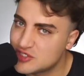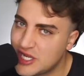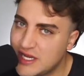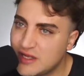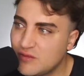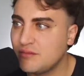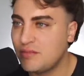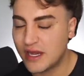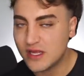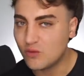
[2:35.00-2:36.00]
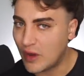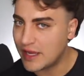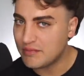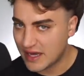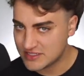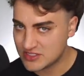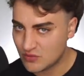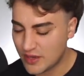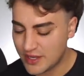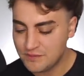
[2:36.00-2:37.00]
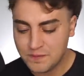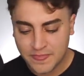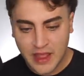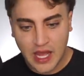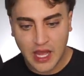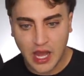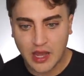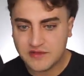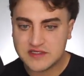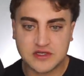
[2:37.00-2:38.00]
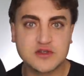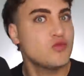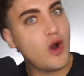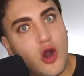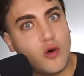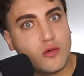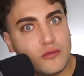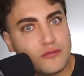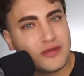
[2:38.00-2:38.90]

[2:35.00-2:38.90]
shady. When Betty White passed away, obviously I was like, whoa.